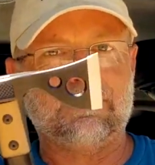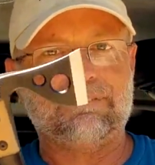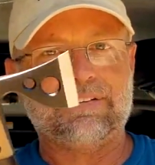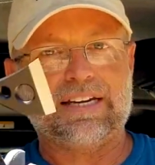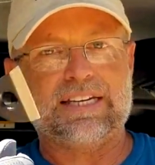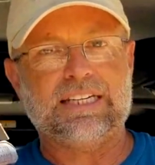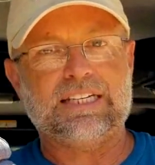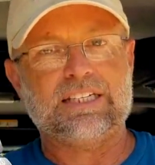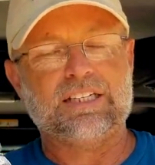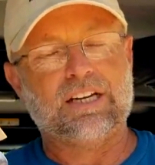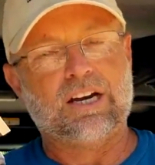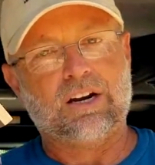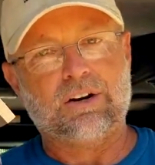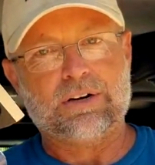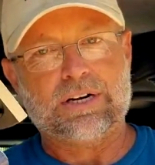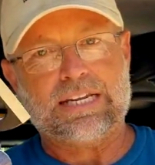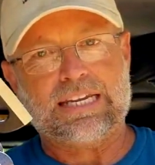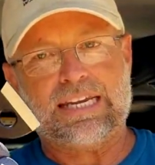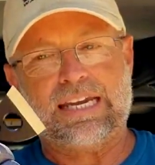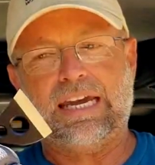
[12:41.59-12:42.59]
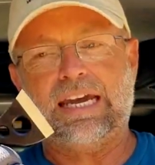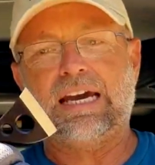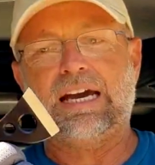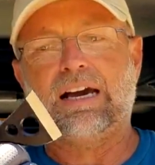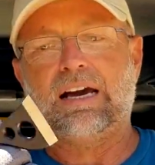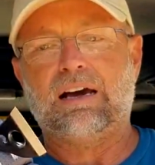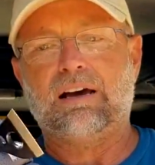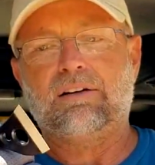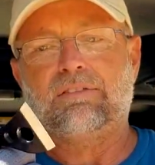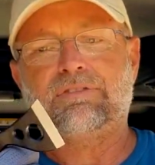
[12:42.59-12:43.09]
I didn't already
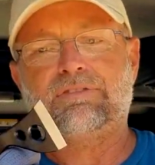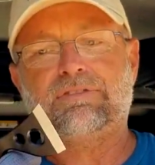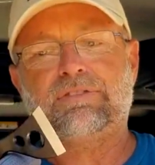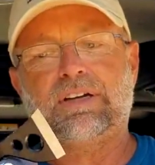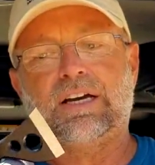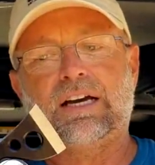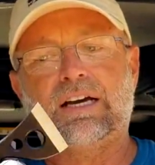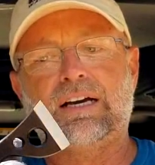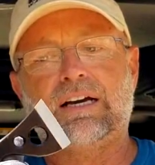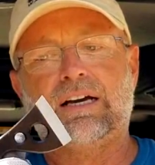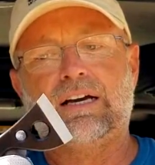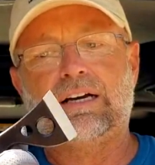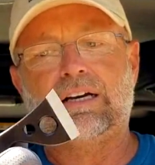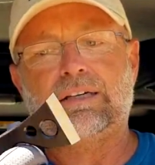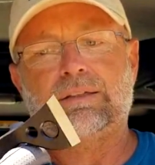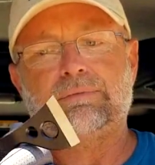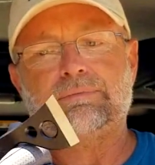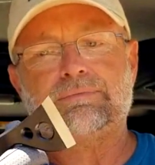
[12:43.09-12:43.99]
have a